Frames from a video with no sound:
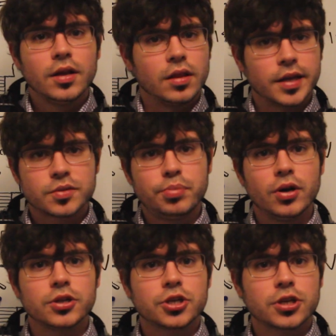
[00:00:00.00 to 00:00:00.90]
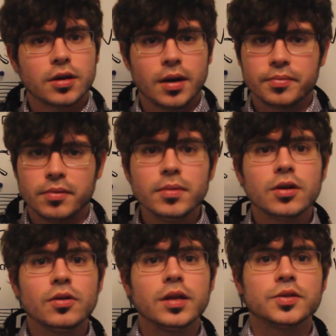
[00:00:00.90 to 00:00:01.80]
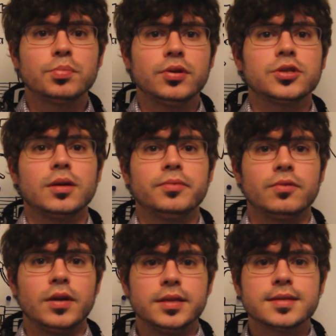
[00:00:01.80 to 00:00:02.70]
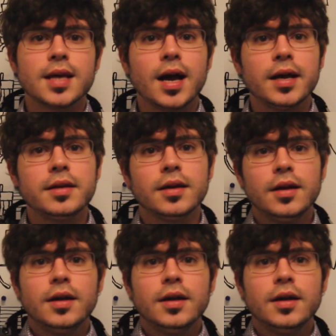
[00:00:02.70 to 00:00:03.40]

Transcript: let's push up the middle, let's push up the right side.